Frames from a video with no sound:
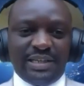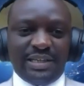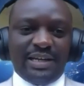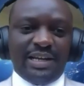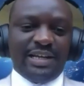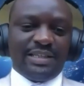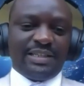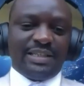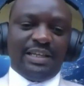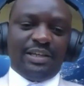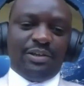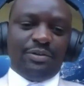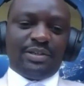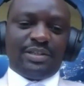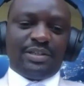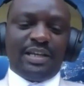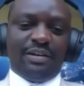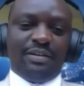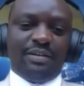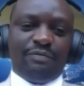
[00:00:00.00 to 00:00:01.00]
then asking
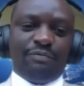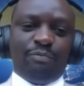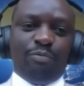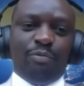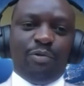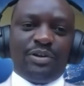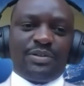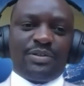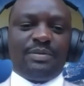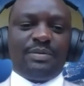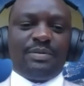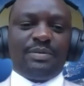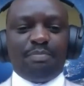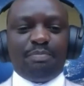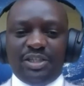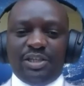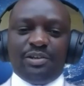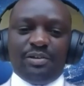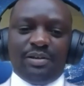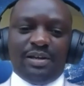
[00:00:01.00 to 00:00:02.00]
yourself what
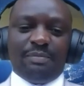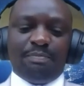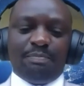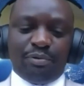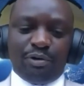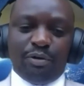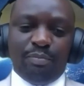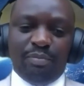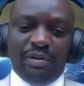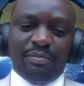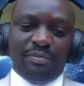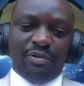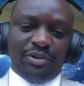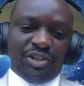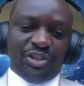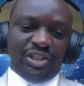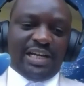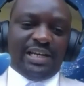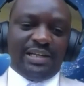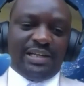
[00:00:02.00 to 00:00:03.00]
particular problem
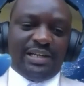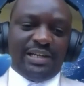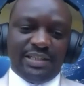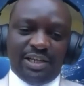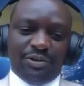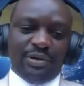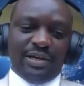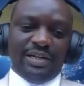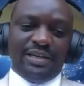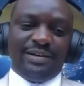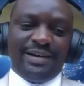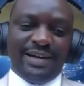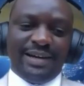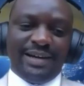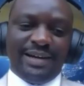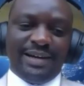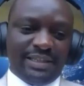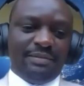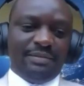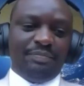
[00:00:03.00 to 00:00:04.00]
or challenge are you
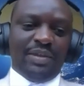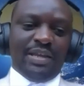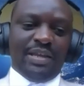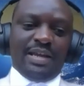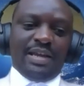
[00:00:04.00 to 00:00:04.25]
addressing?